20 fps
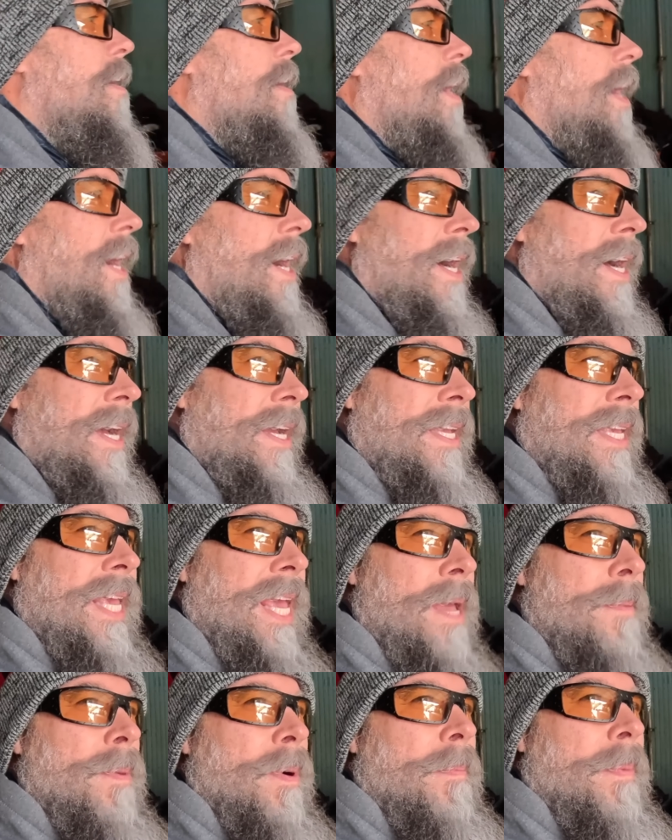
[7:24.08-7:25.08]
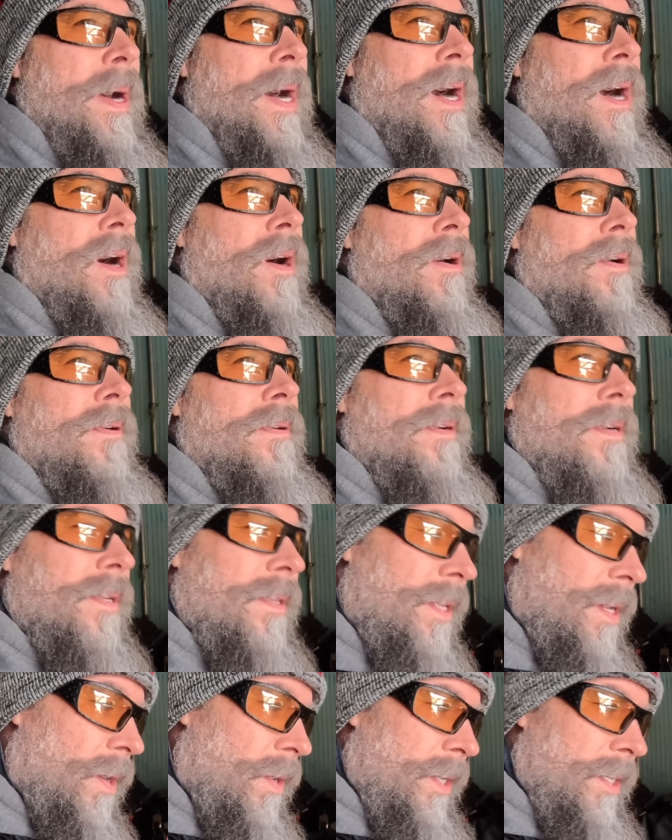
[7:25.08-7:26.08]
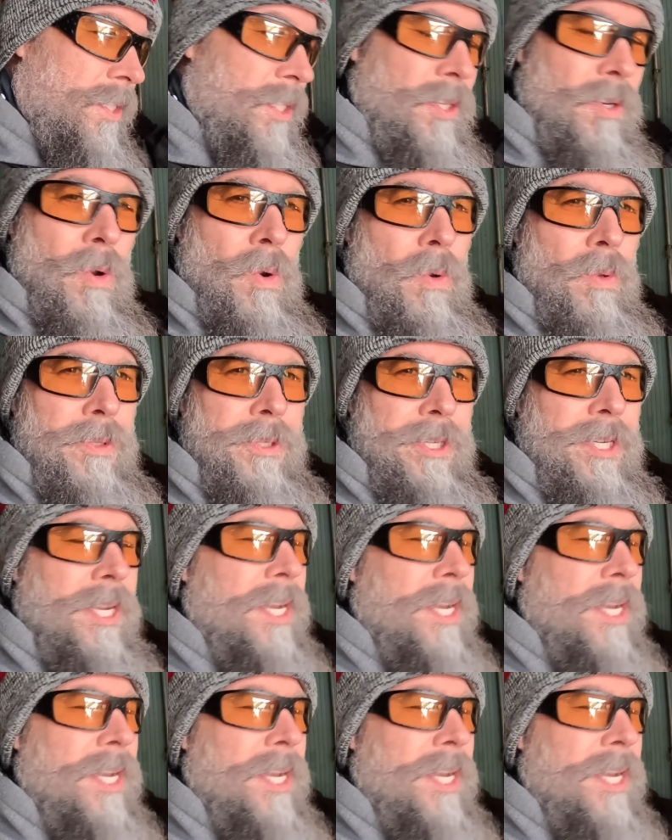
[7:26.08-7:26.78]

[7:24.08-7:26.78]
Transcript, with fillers: uh, came about it's an older